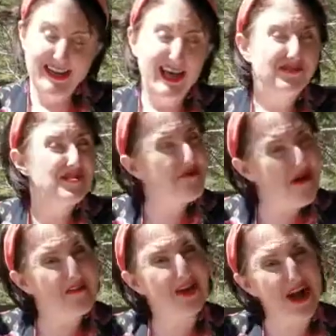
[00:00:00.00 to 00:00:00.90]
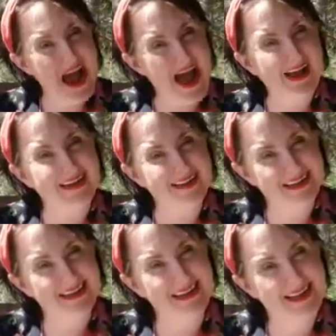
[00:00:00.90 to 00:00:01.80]
Have you ever had
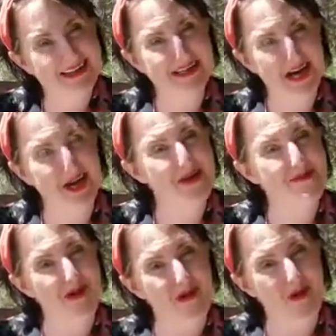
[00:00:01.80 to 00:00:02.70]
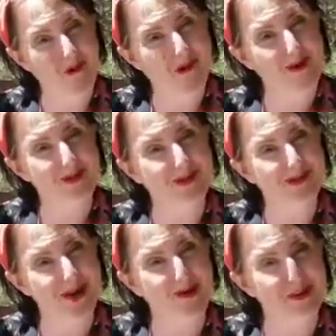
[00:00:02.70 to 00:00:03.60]
a terrible, horrible,
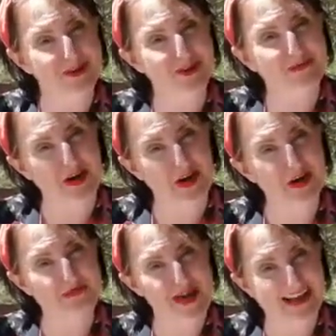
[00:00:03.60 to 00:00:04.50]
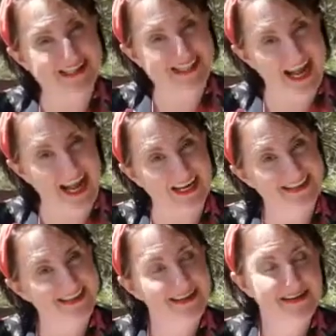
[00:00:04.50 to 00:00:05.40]
no good, very bad day?
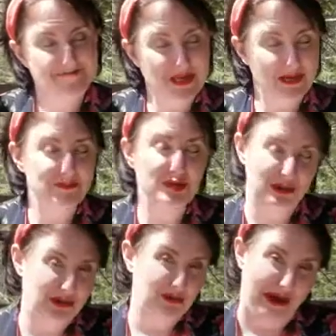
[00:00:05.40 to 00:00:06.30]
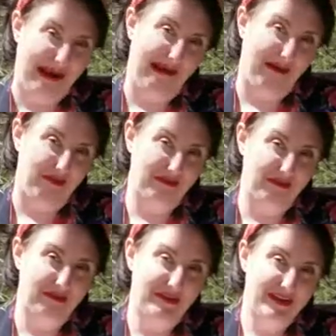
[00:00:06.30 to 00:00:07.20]
I'm sure you have.
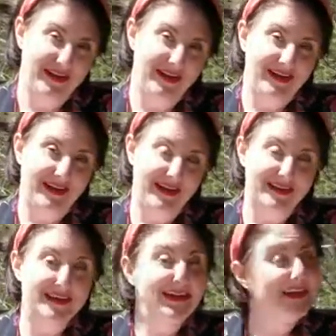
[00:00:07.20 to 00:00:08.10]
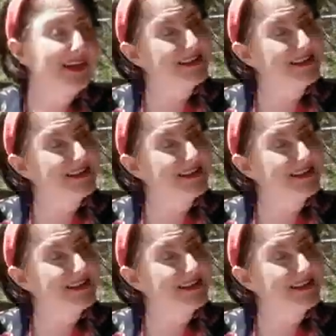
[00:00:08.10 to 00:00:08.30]
And it